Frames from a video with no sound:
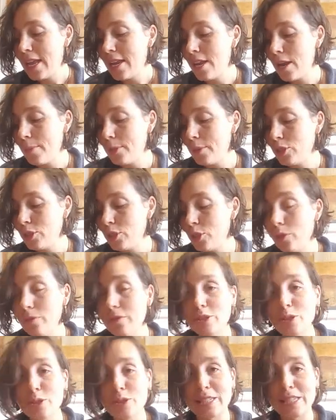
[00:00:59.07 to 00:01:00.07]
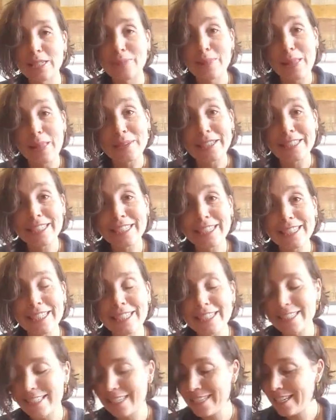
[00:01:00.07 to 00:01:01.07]
Number two, reduces
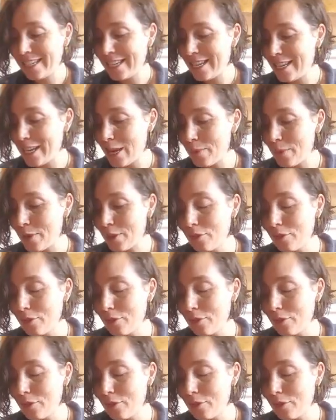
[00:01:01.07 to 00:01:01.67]
blemishes. Number